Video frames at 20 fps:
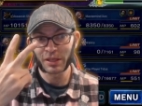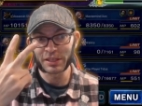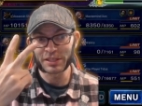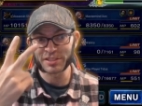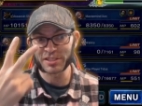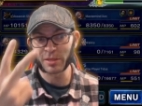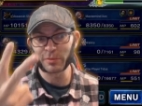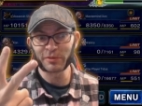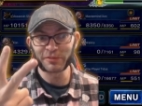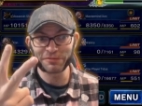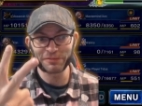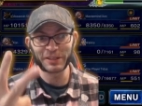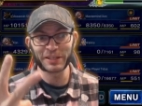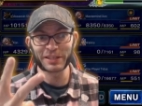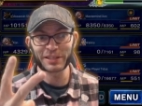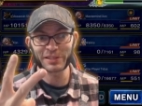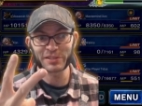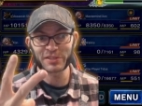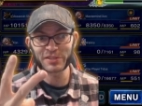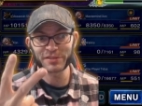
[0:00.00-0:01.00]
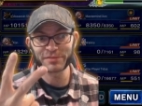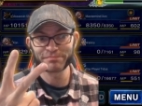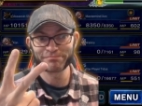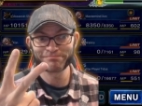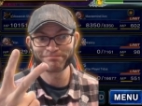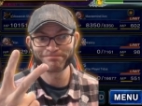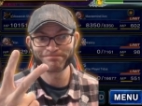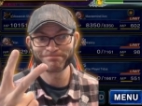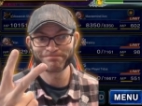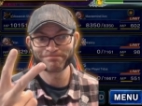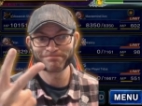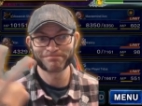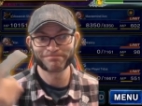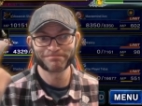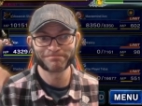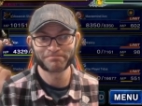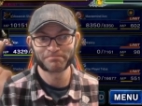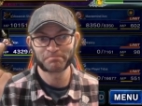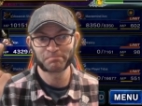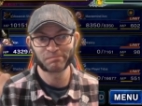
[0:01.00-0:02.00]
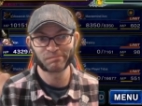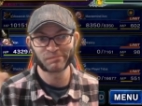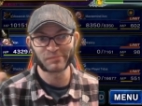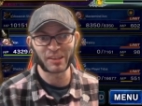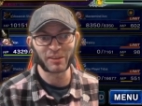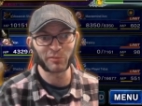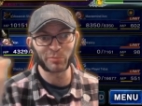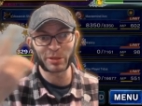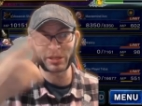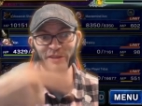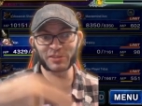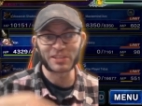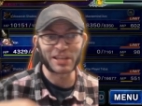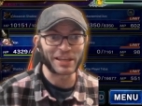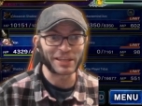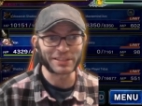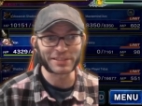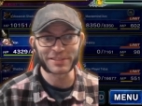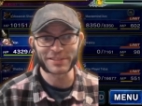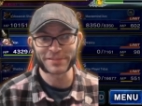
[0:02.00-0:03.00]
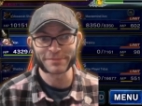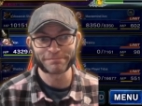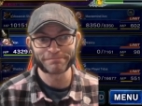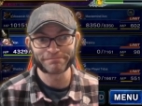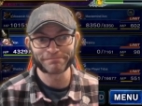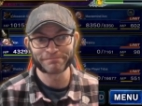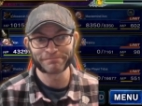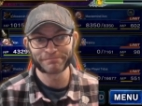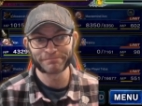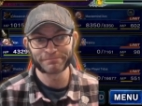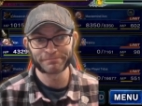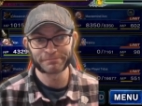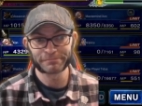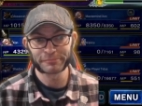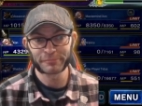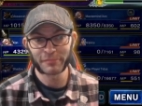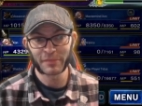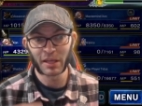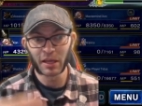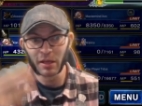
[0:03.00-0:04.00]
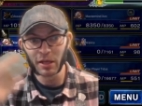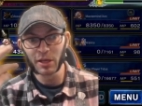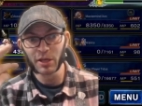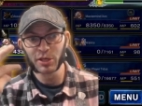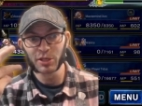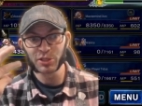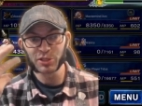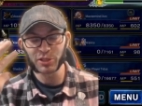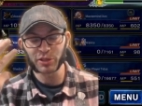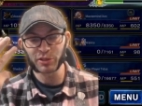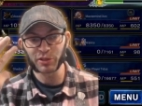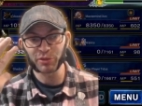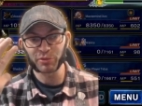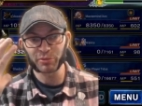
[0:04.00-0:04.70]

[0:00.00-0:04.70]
you summon Phoenix, and everybody else hides. Turn